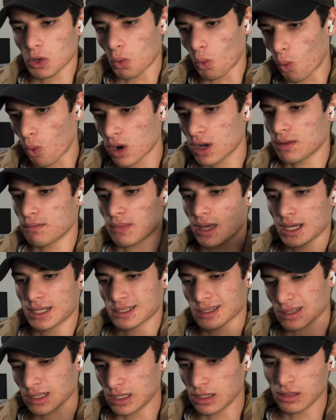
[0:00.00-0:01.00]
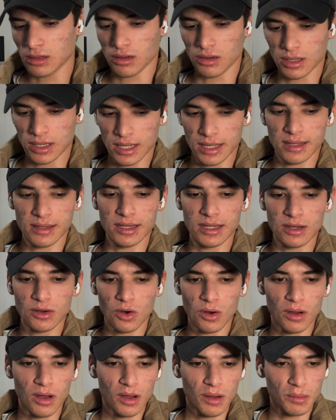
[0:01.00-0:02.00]
what it makes legal and
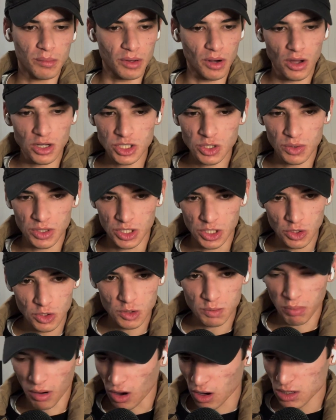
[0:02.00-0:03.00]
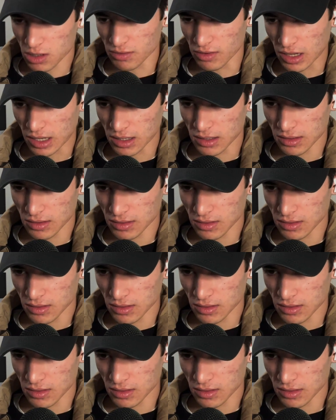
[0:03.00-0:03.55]
illegal, but also a huge part of it